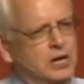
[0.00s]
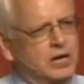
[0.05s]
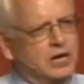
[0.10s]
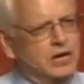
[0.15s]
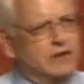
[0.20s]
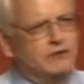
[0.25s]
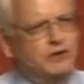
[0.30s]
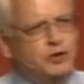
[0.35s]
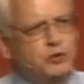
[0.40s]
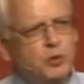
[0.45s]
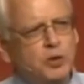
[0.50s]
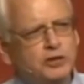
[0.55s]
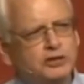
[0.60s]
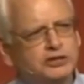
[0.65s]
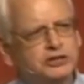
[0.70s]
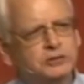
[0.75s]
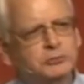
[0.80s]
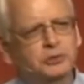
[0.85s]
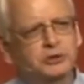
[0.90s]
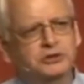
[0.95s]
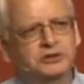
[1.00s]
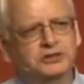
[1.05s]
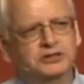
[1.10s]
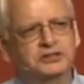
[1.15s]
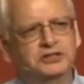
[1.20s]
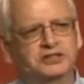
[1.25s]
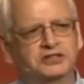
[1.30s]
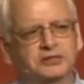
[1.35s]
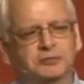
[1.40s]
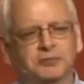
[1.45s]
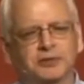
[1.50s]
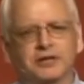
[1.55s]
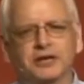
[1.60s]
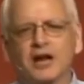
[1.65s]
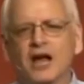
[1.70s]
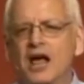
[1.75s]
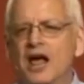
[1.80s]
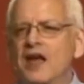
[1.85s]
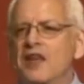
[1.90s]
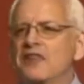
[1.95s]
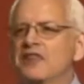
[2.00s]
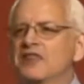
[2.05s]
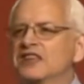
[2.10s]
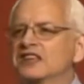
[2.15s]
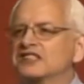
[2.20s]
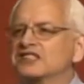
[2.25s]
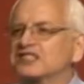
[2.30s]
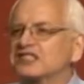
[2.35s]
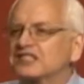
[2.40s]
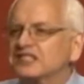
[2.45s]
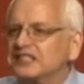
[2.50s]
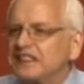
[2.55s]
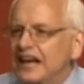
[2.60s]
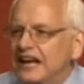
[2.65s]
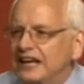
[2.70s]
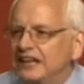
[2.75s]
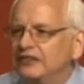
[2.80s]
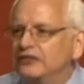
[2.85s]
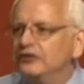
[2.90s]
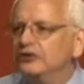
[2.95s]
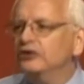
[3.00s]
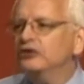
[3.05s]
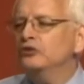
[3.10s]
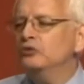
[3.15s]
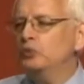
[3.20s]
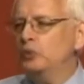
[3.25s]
if you watch the books of discipline, the standard